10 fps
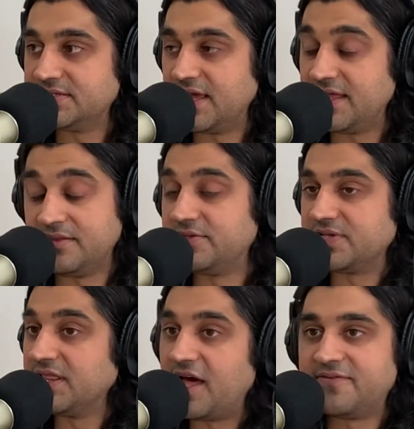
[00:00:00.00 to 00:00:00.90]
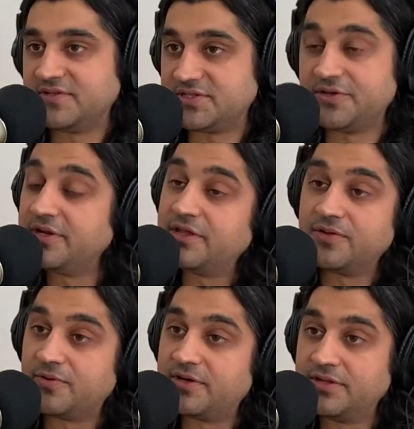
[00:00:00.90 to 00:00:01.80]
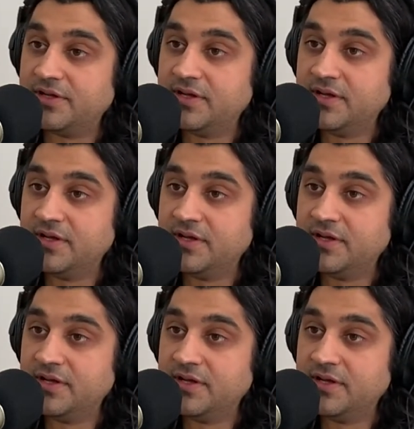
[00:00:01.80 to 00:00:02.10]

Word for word: and there's a lot of uncertainty in the world,